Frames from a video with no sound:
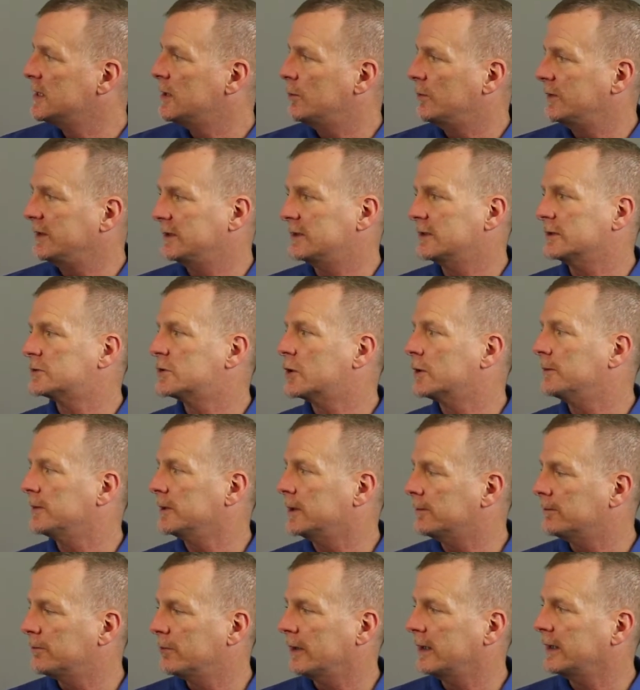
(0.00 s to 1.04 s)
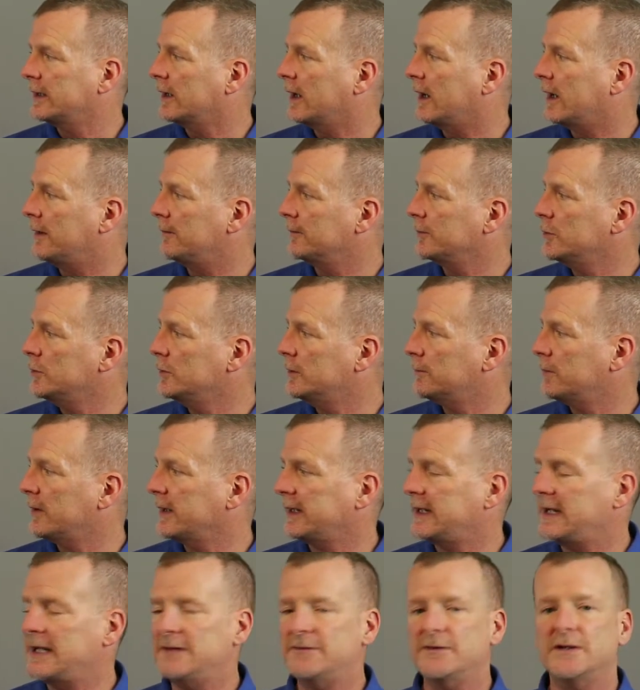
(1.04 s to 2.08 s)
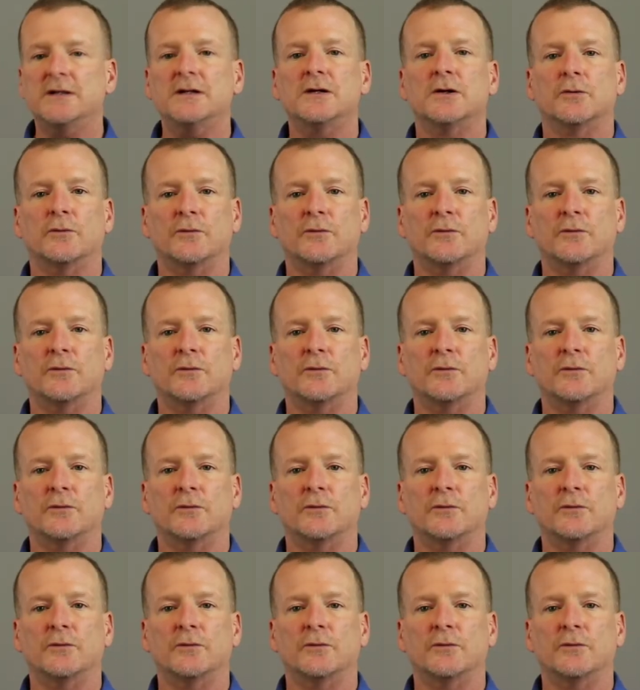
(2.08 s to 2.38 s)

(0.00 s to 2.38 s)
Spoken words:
We need to determine your unit break-even,